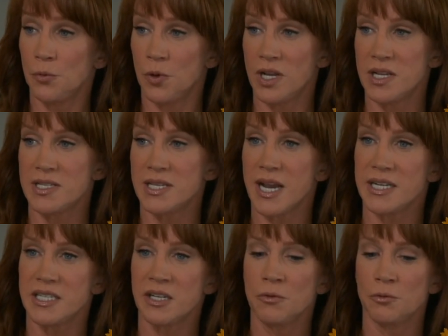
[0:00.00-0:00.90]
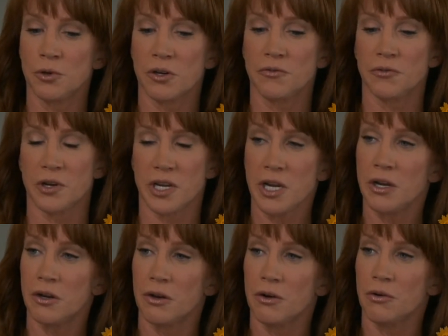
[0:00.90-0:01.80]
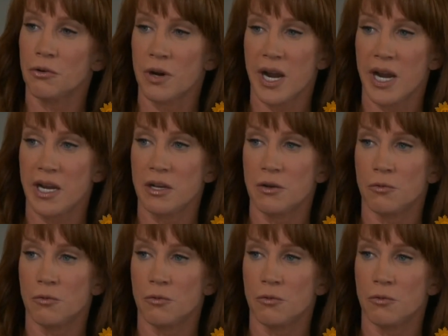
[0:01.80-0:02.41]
was I didn't work for a year, cried,